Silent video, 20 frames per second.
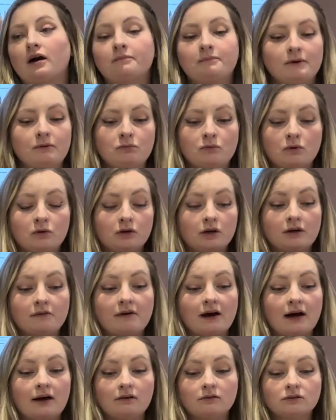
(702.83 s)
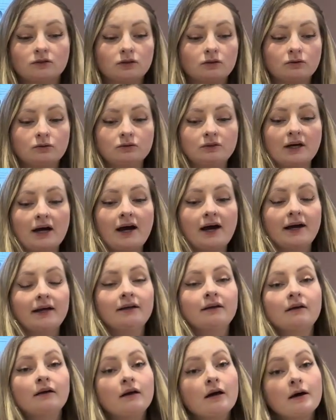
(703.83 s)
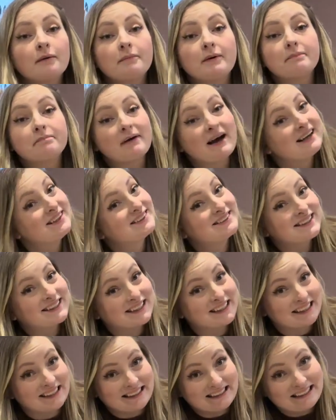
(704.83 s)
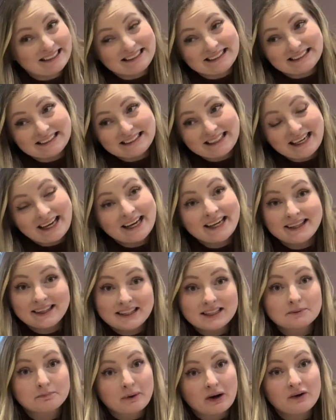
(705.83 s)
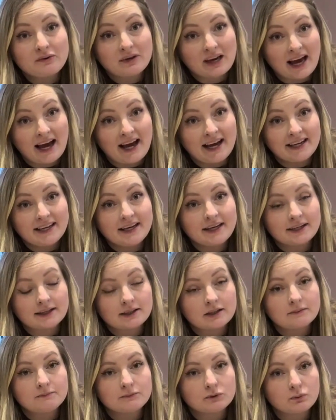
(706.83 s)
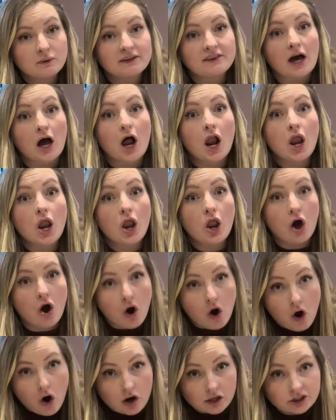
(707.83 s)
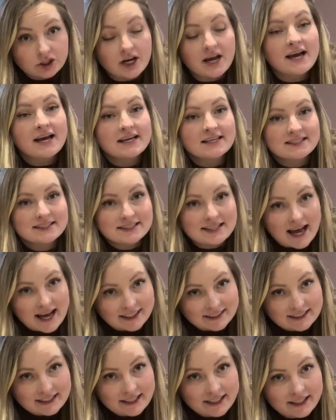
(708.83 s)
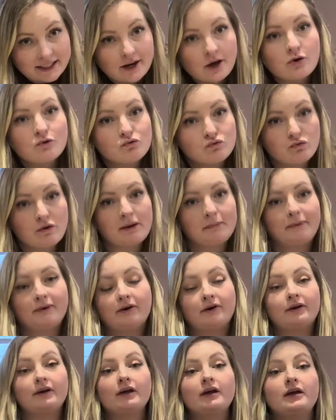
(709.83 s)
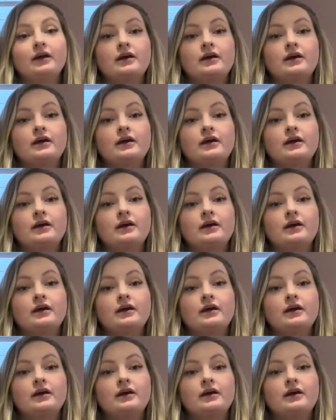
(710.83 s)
I've been walking around all day. But basically, in this bouquet, it comes with a large satin ribbon.